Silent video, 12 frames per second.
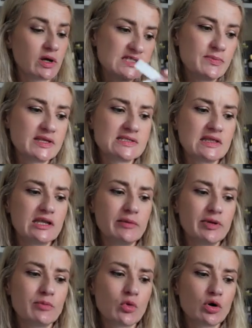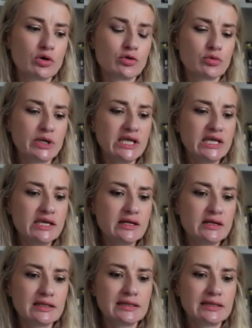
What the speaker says: It smells a little bit more green,